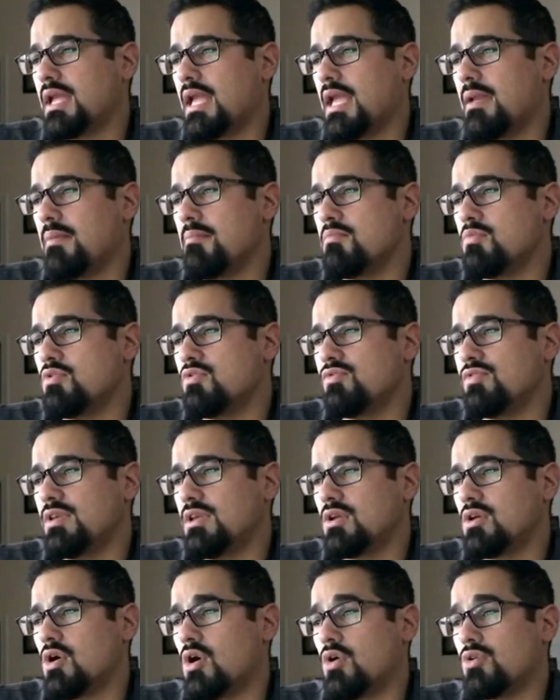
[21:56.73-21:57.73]
a movie
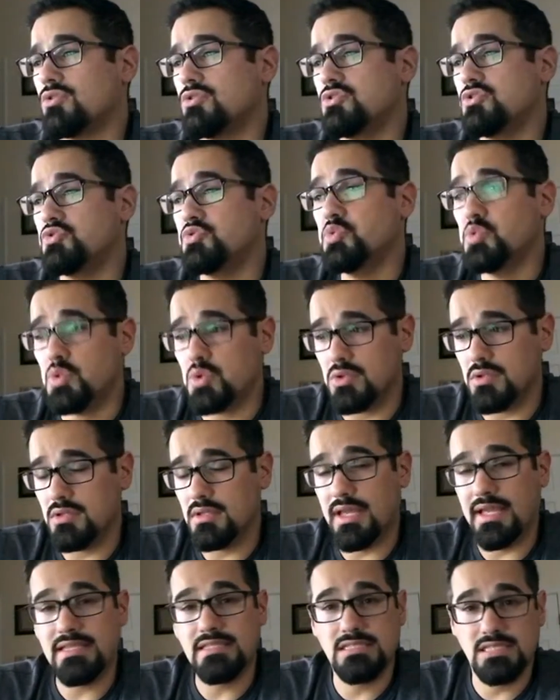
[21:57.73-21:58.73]
called Duel,
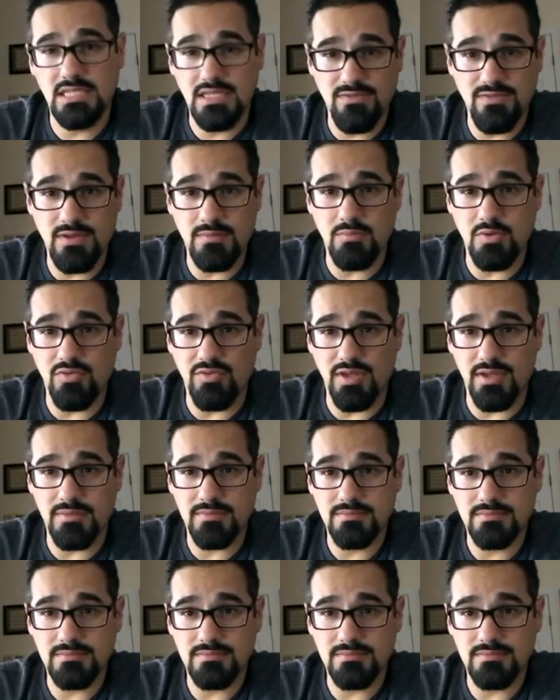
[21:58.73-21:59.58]
a TV movie